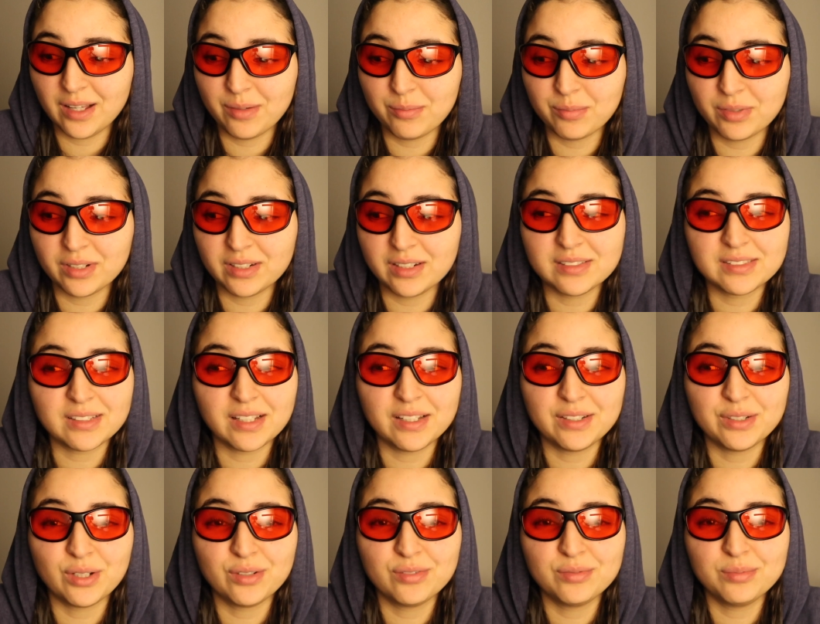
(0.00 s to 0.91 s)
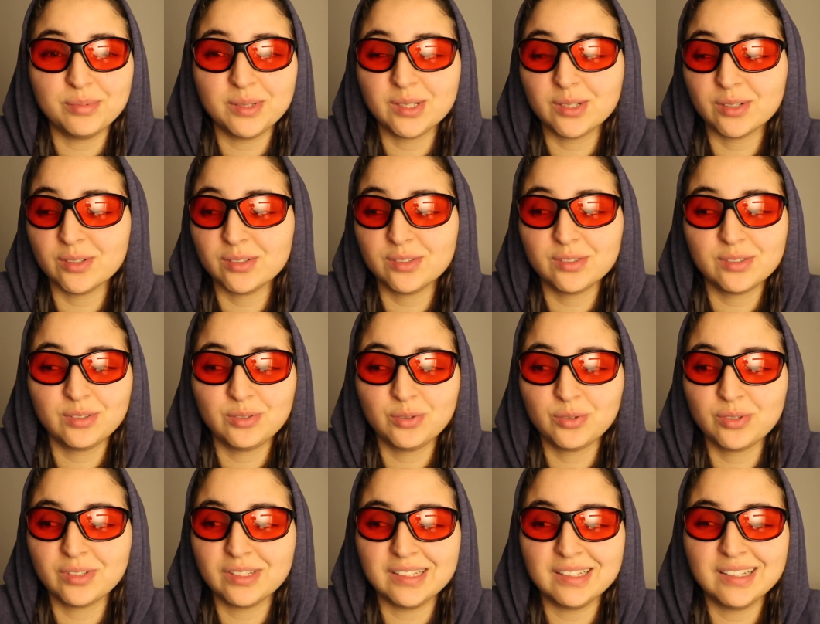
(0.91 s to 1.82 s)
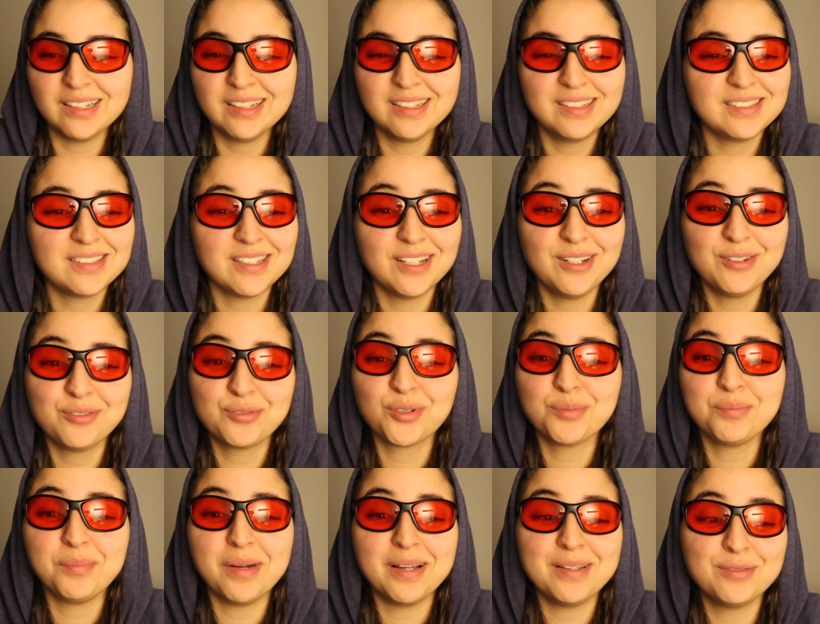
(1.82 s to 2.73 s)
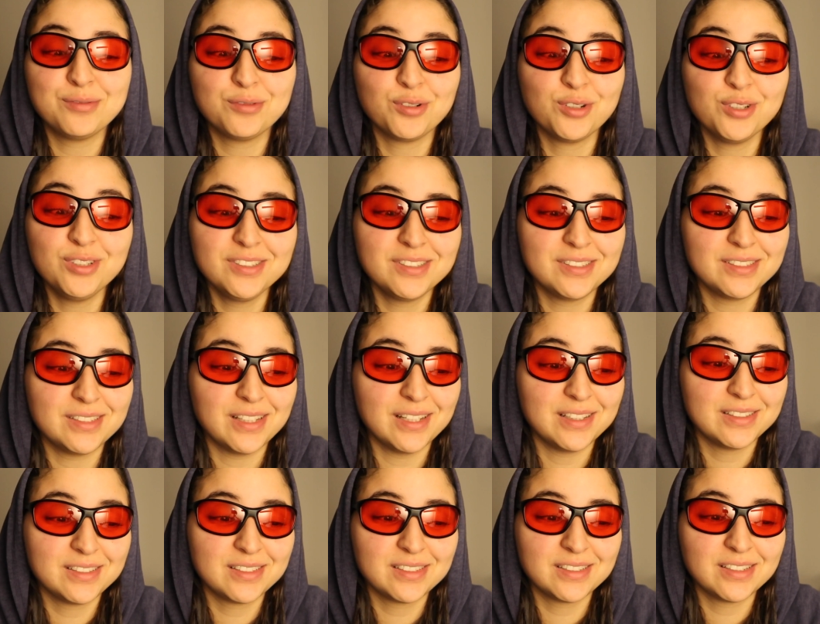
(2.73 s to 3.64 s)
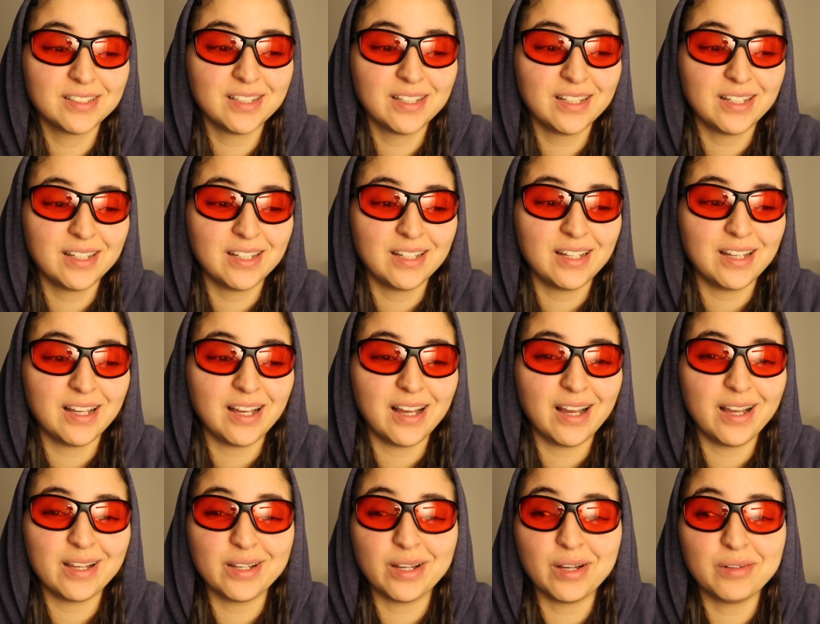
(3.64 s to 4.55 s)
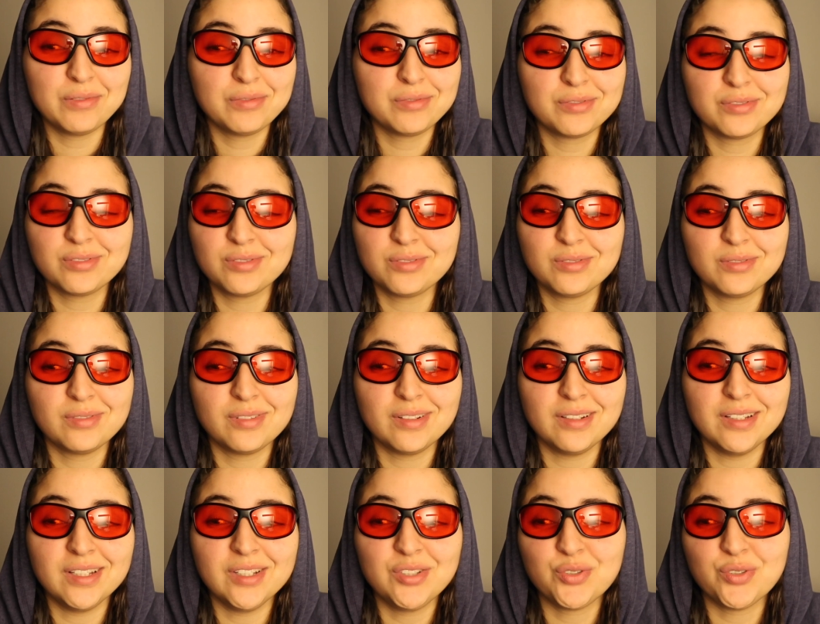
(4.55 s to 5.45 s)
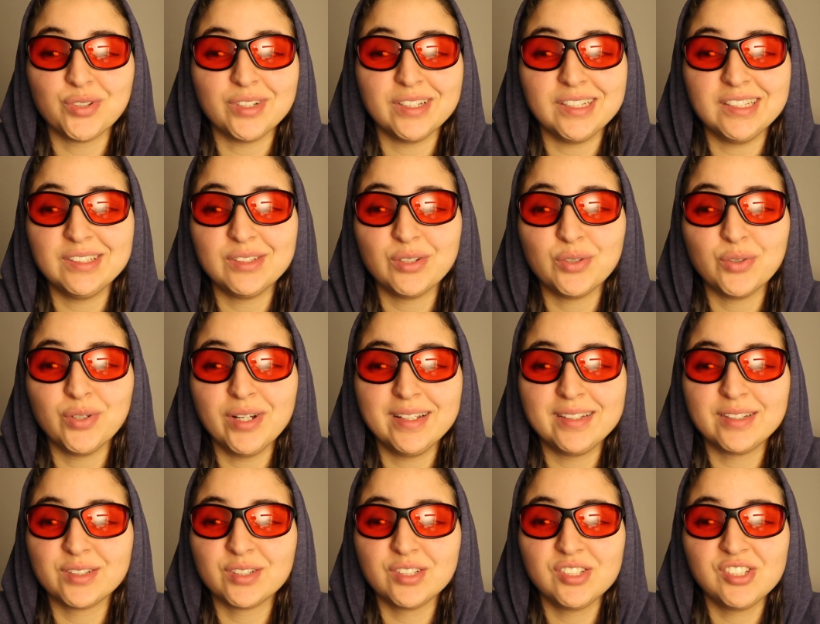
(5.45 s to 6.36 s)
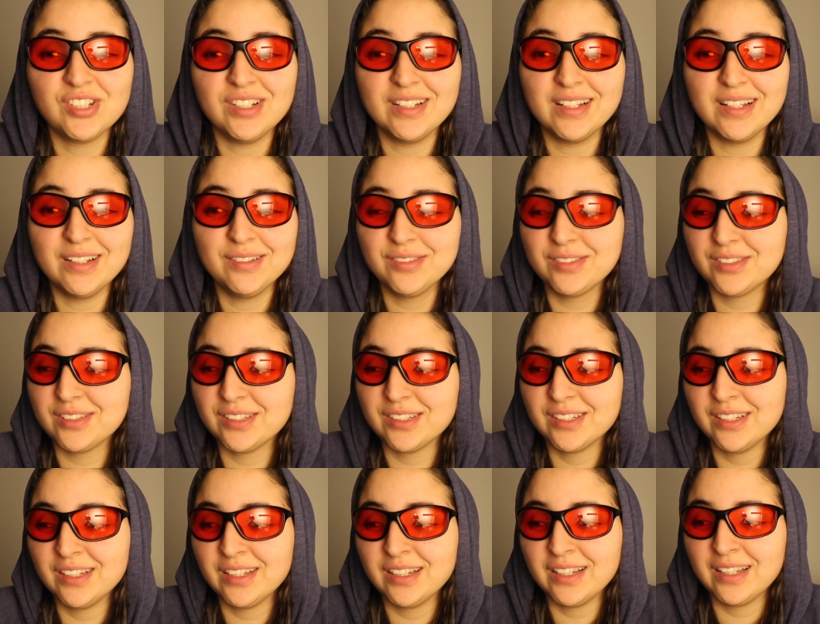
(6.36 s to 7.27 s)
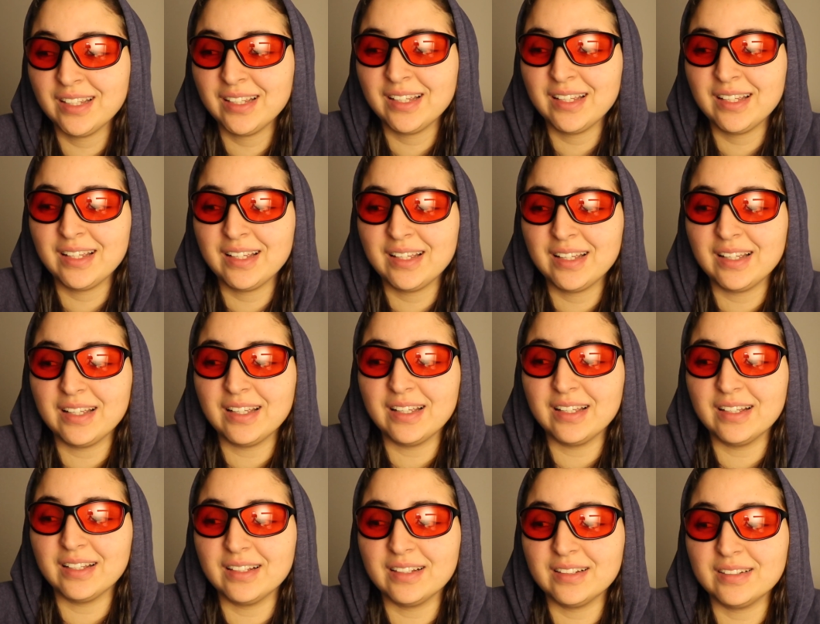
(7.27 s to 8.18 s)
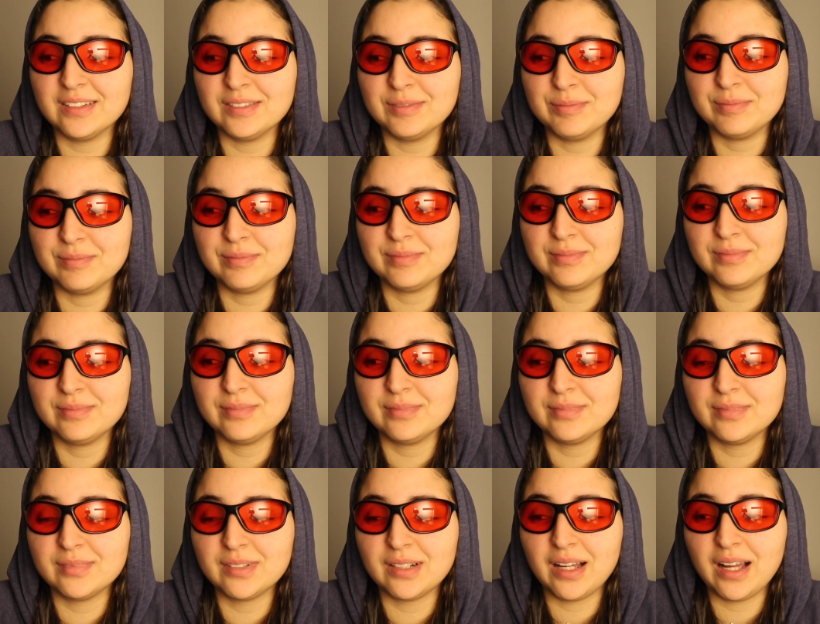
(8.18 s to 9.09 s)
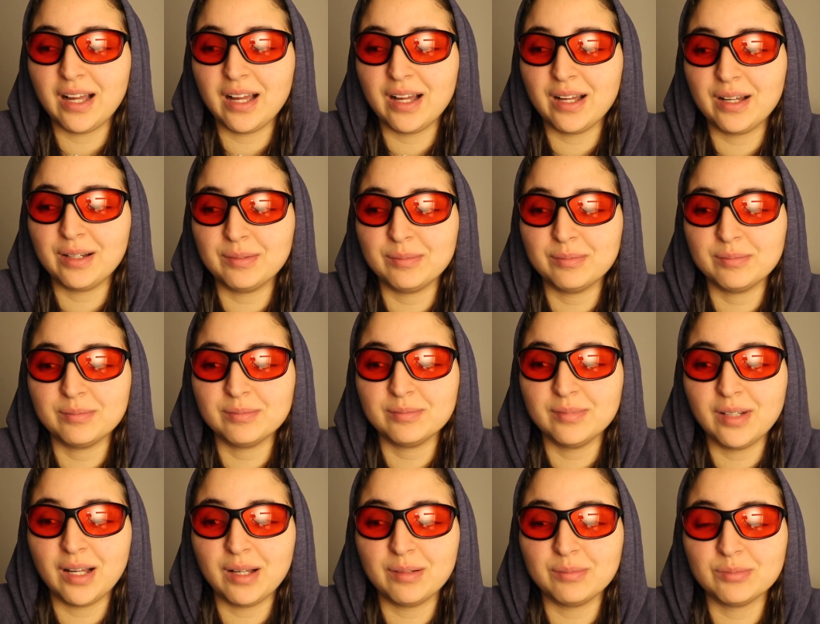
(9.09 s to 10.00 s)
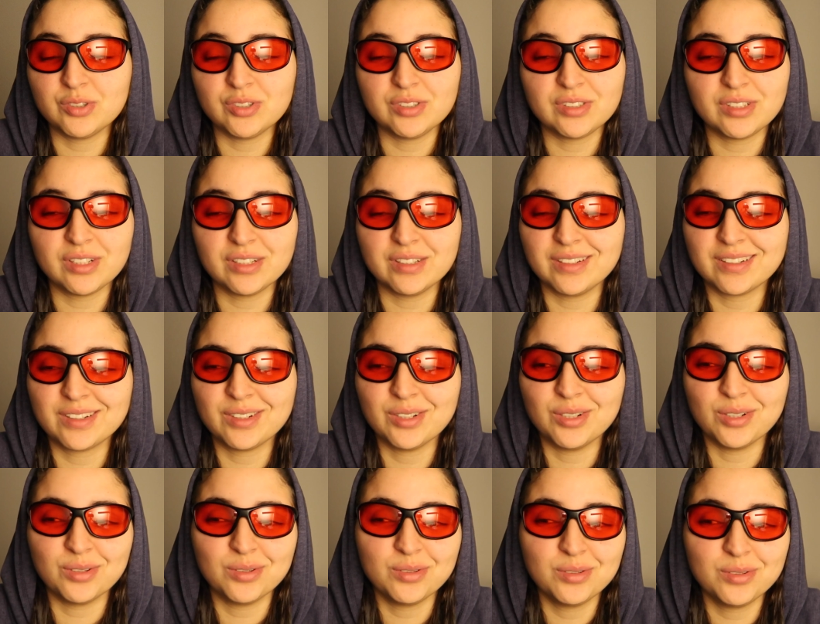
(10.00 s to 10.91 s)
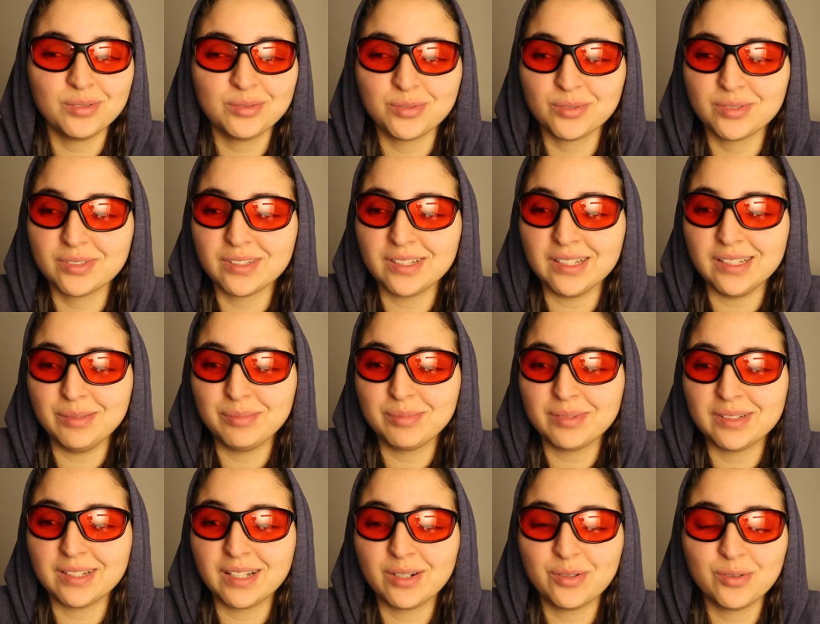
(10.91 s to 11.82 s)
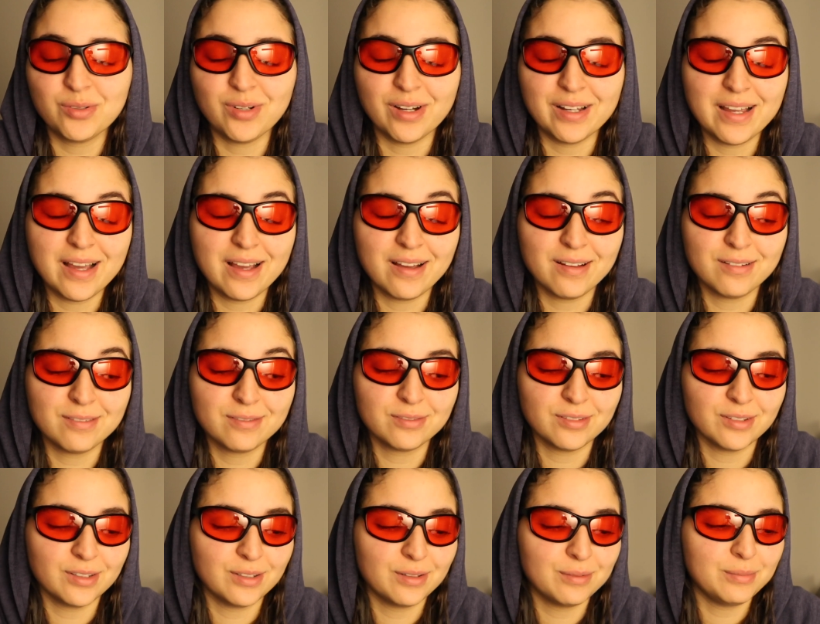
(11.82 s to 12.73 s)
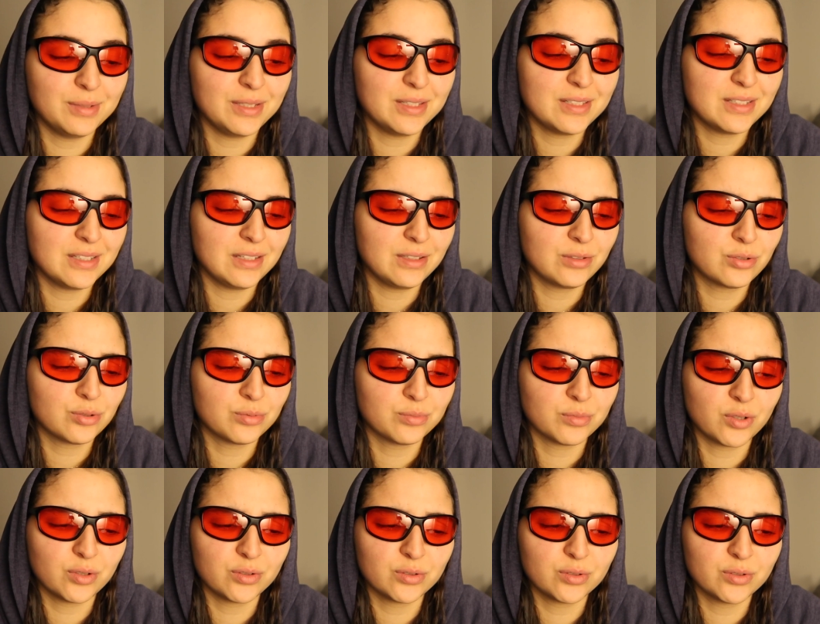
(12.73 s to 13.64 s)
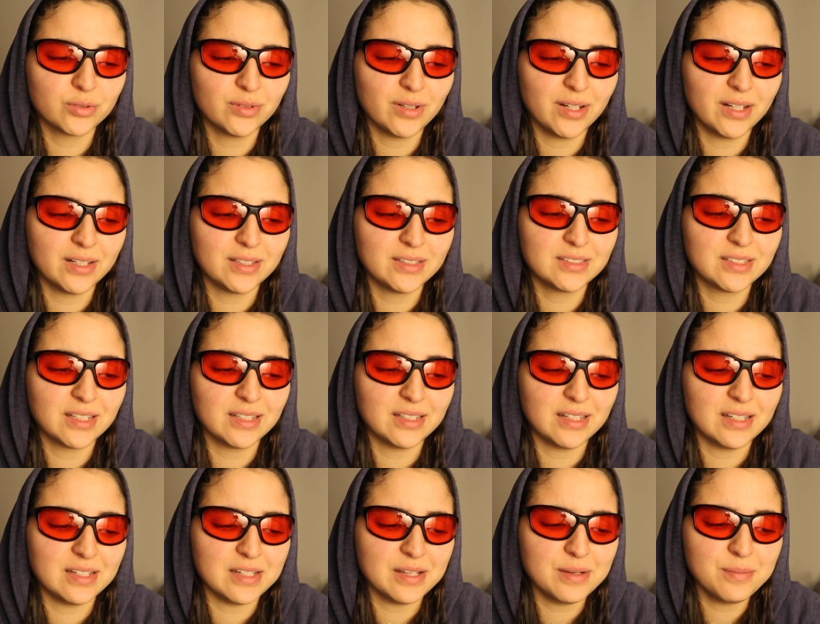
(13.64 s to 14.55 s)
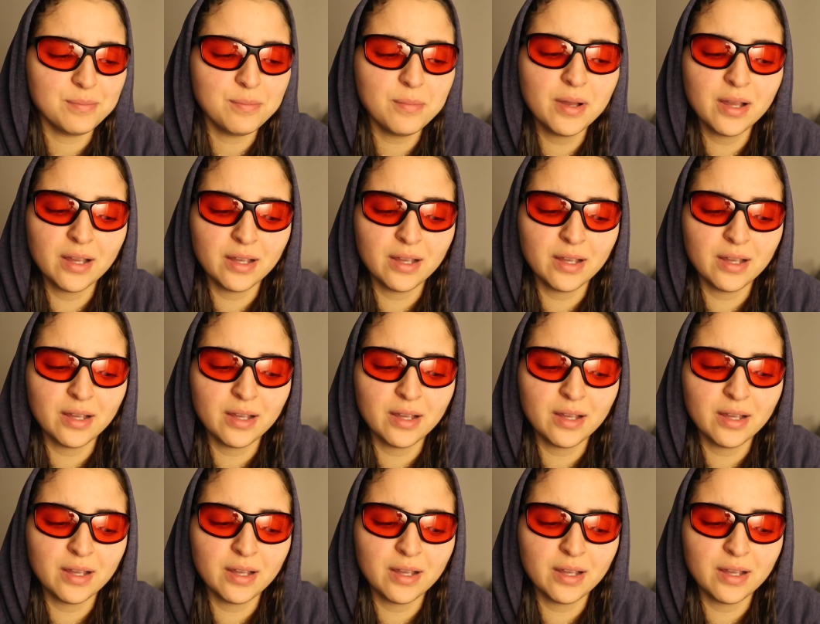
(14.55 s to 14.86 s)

I'm gonna sign off because you can tell from my voice that I have literally no energy left. Um, I'm just gonna go to sleep now. I have a meeting tomorrow at 10 a.m.